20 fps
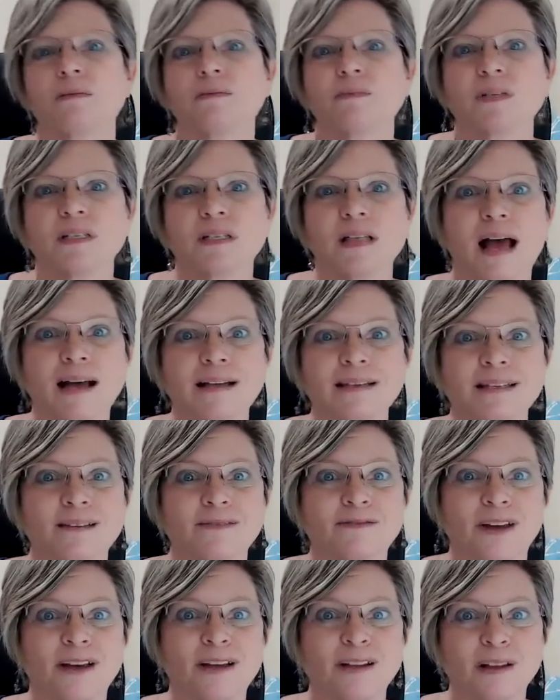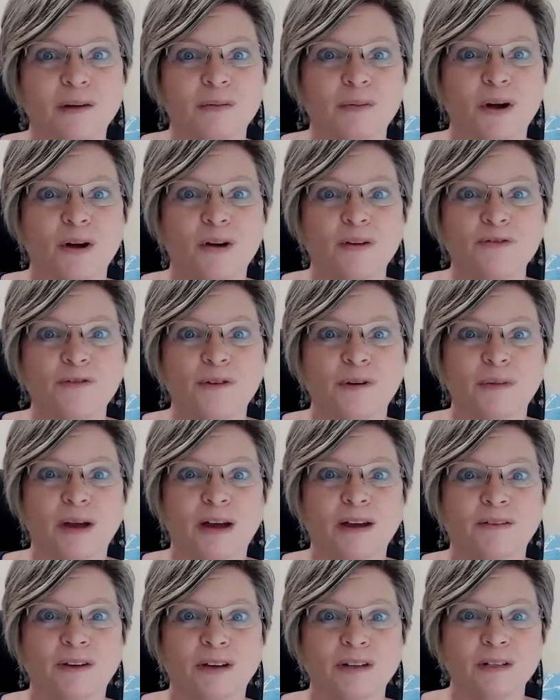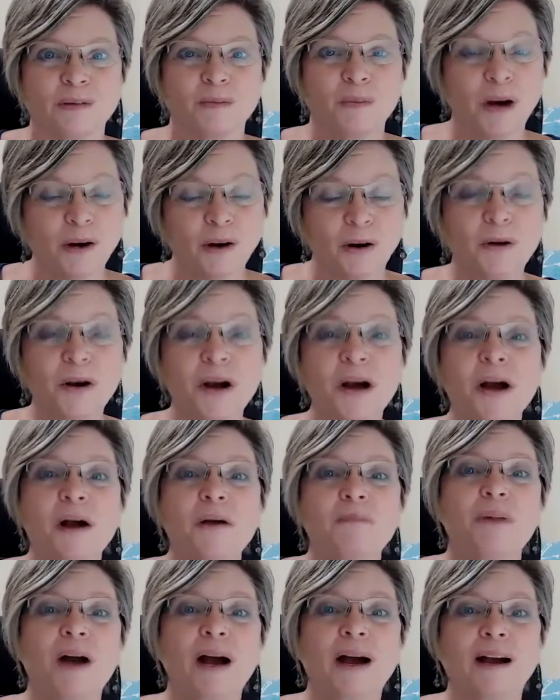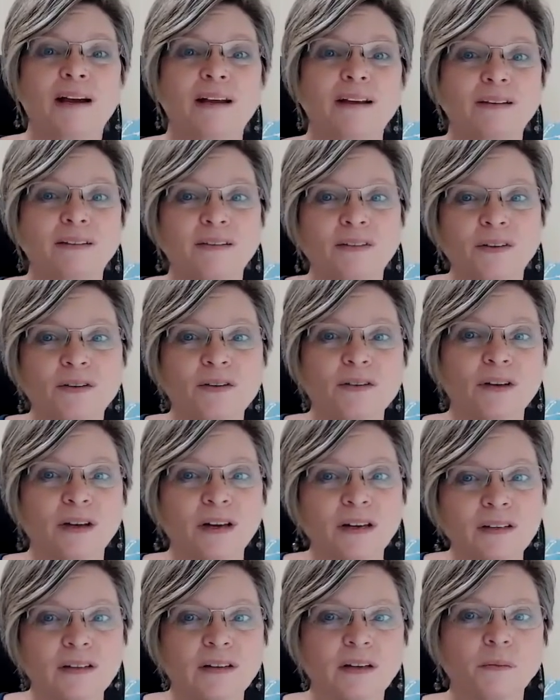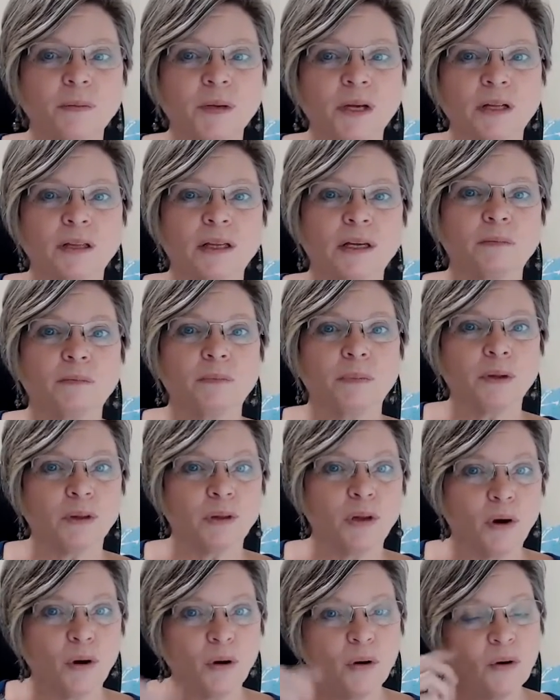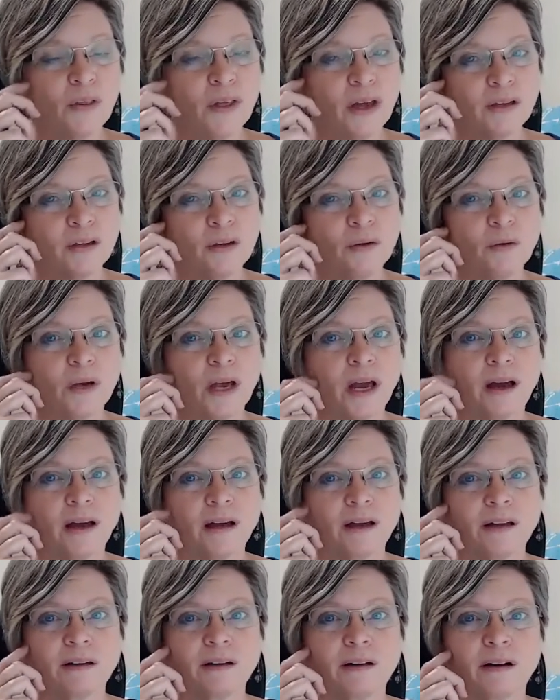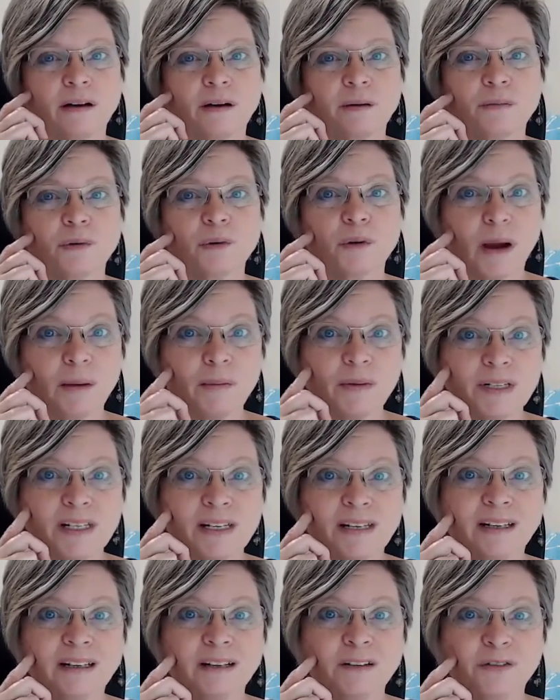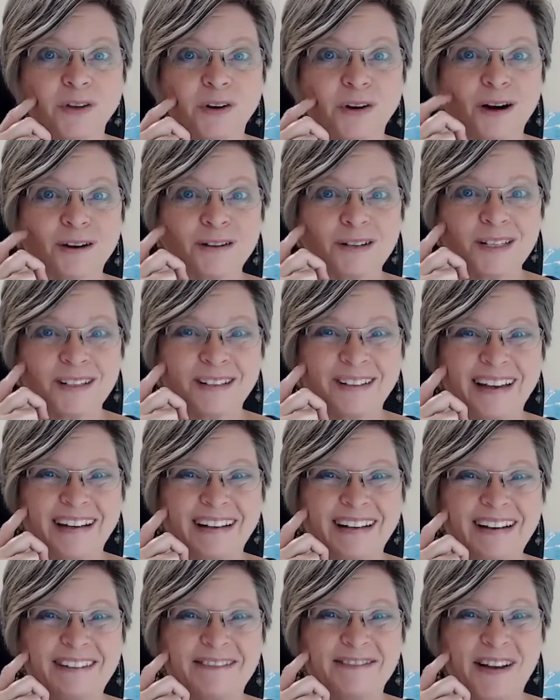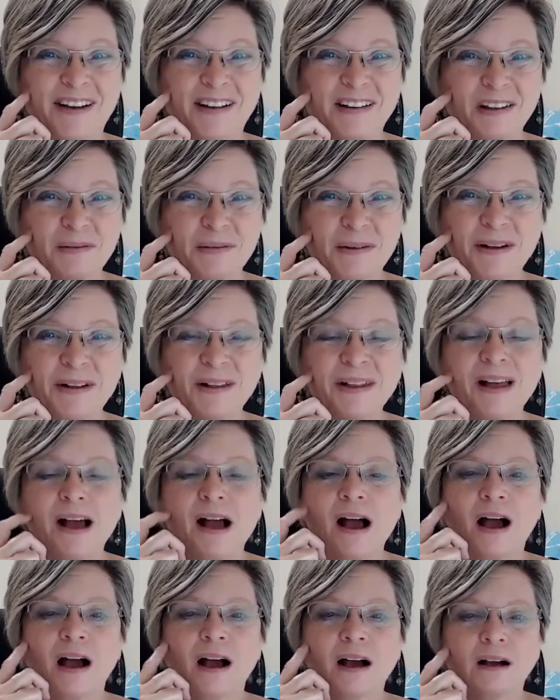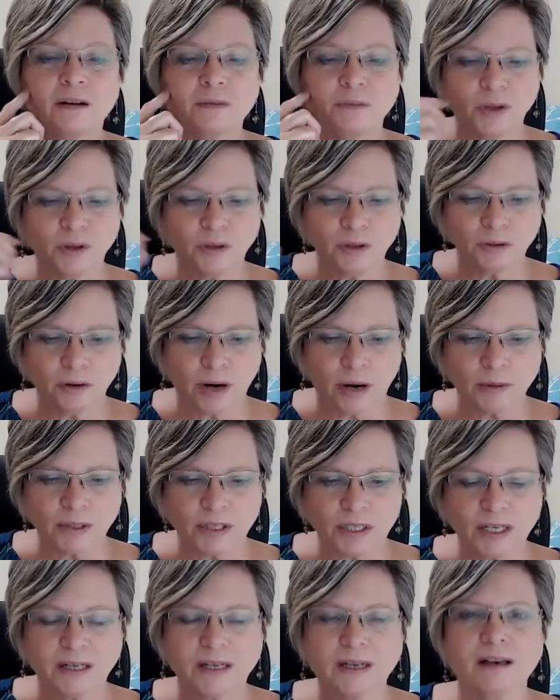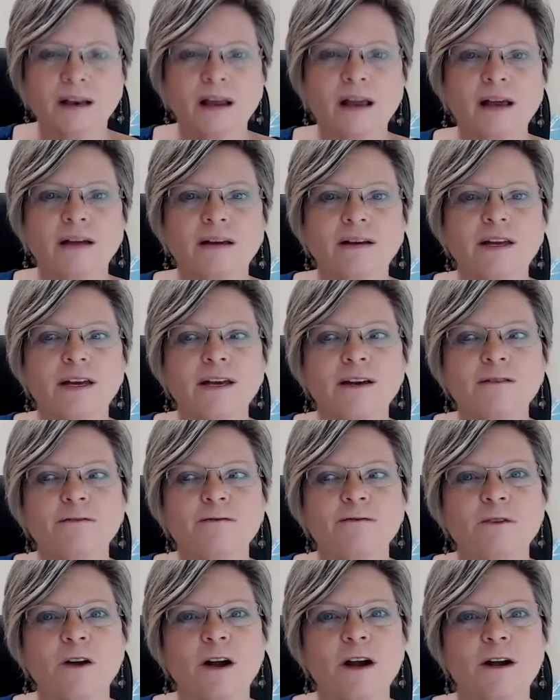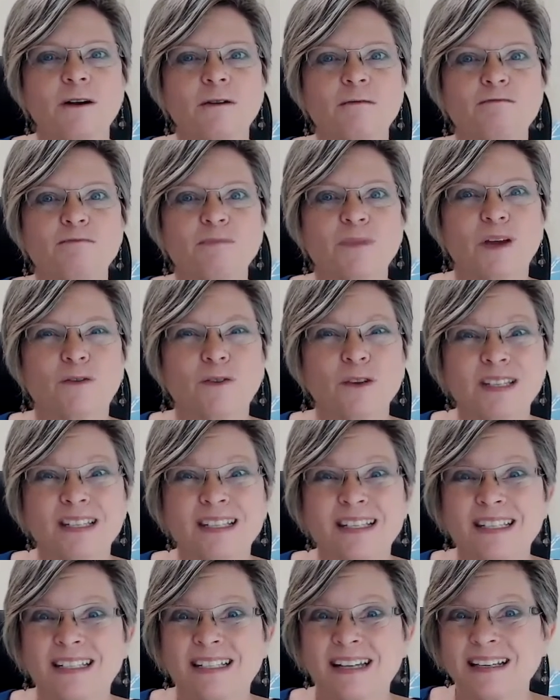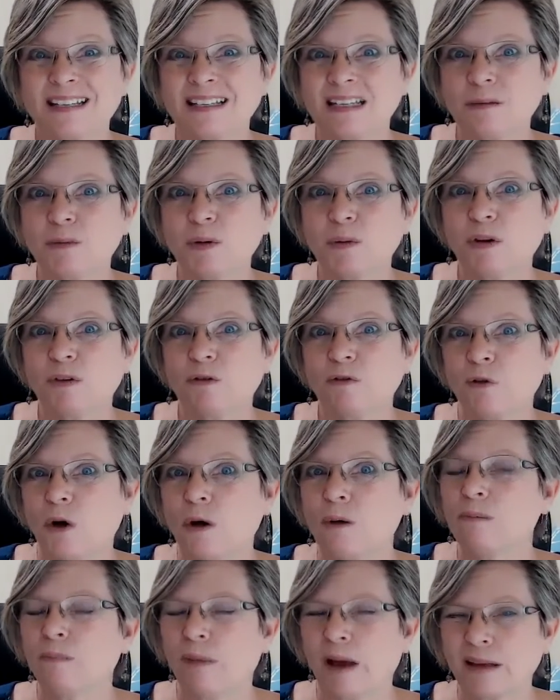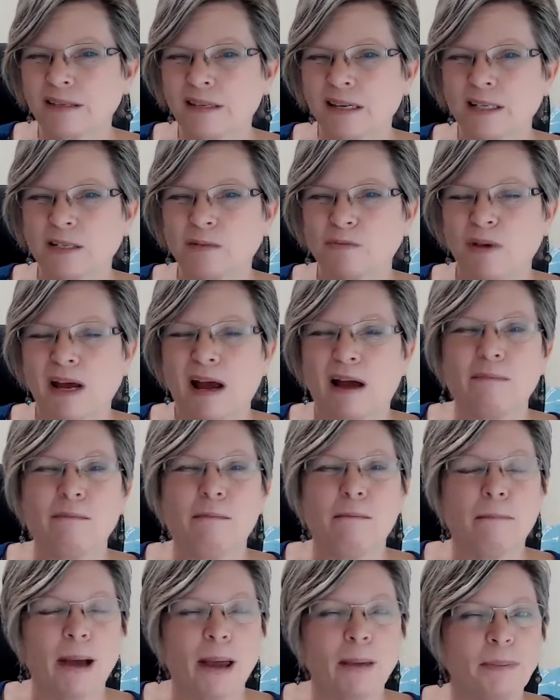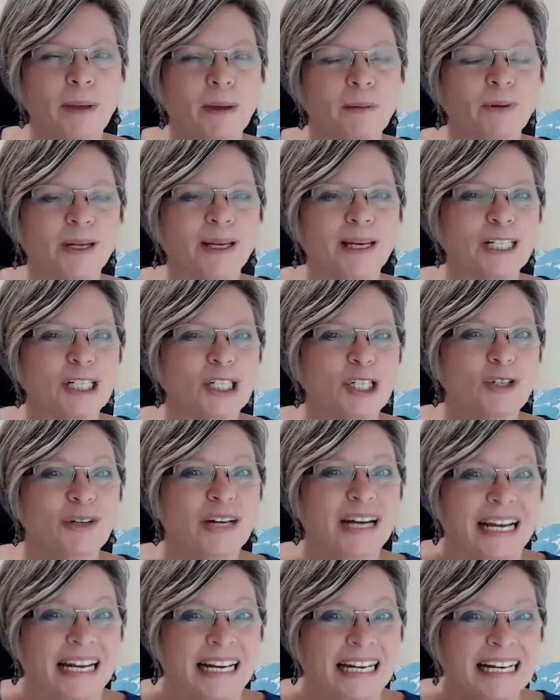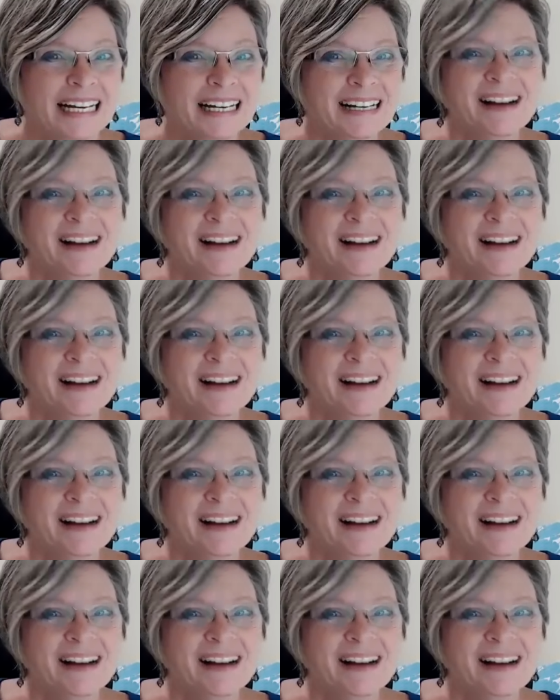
slots available for my event tomorrow, but there is going to be a link below that you can grab a ticket if there are still any available. You can grab a ticket, and if it does seem to be full, message me. I might be able to get you in.